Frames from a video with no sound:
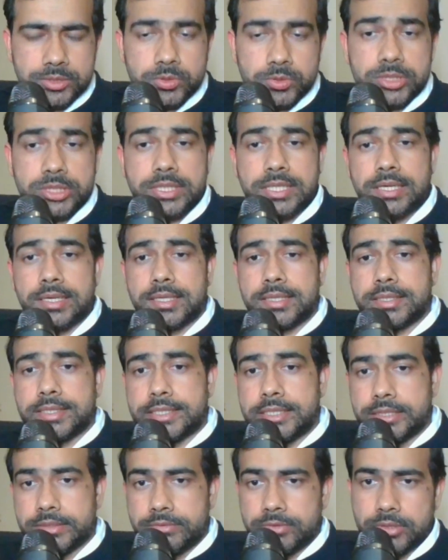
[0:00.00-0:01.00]
You're still an
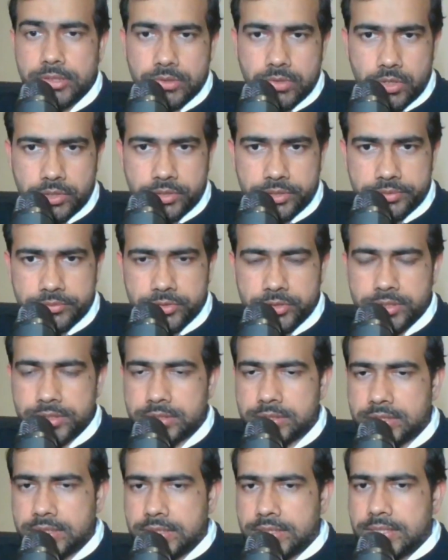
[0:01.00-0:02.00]
individual
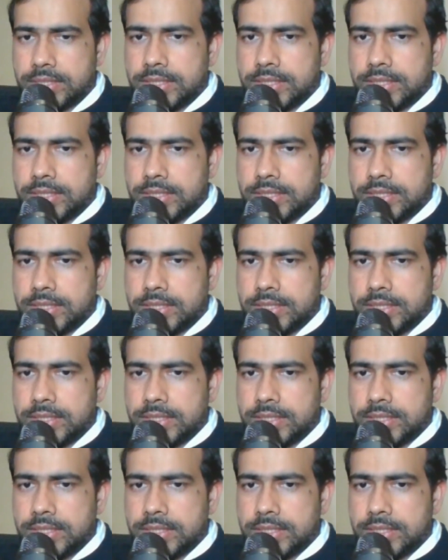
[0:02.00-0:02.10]
contributor,